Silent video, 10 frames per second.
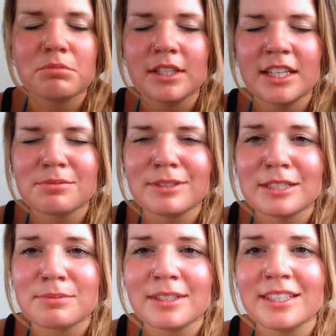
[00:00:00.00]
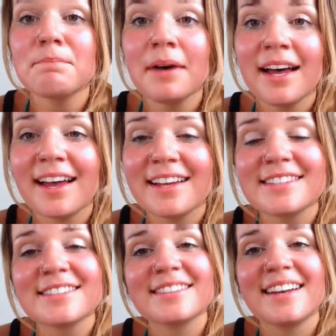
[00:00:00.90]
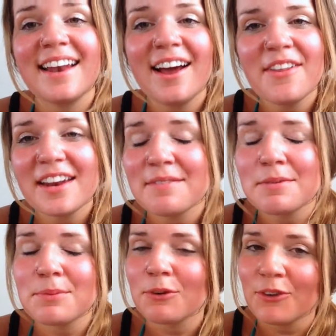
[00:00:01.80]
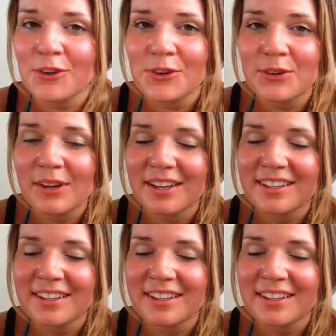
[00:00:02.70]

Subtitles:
Please, please, please. But now that I'm in Peru,